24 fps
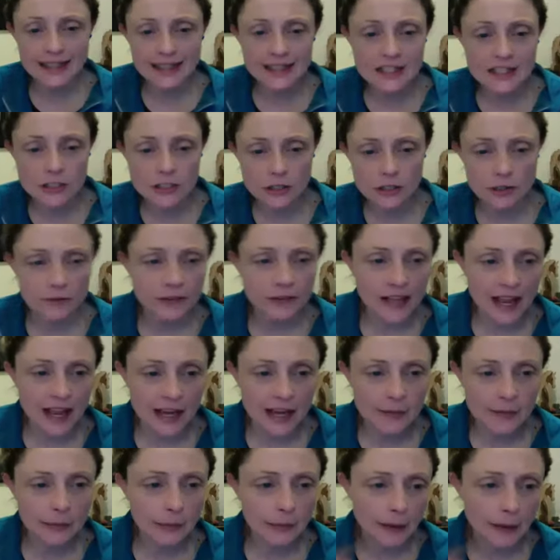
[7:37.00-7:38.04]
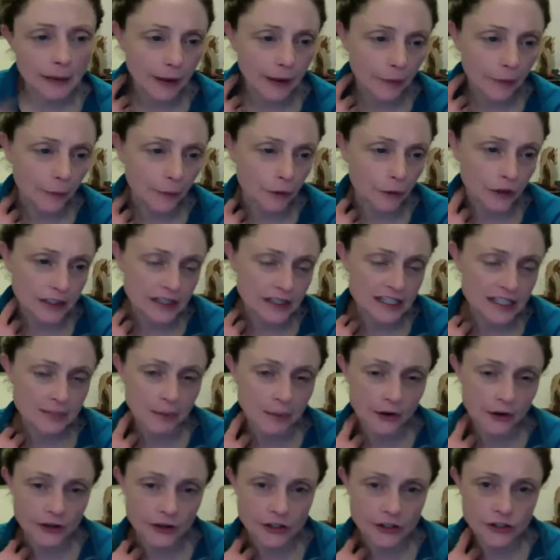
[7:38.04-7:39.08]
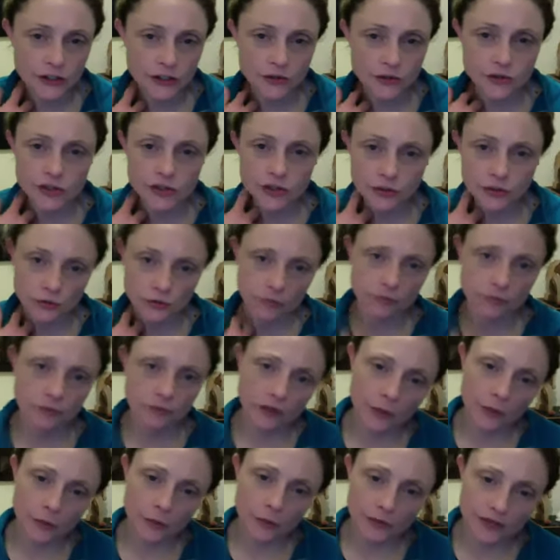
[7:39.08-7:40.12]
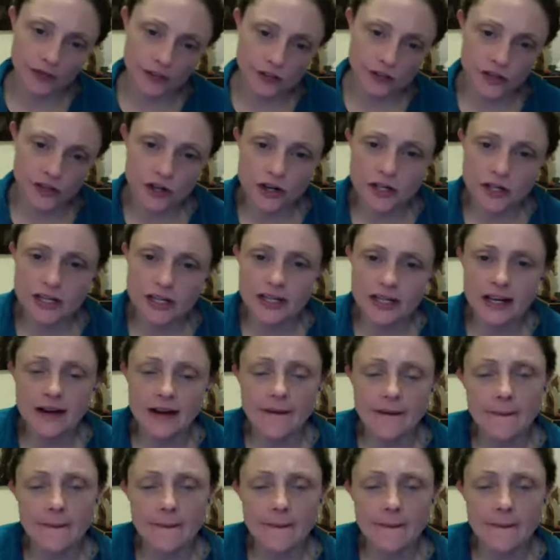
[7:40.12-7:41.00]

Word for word: sort of came about? What inspired you to go on that journey?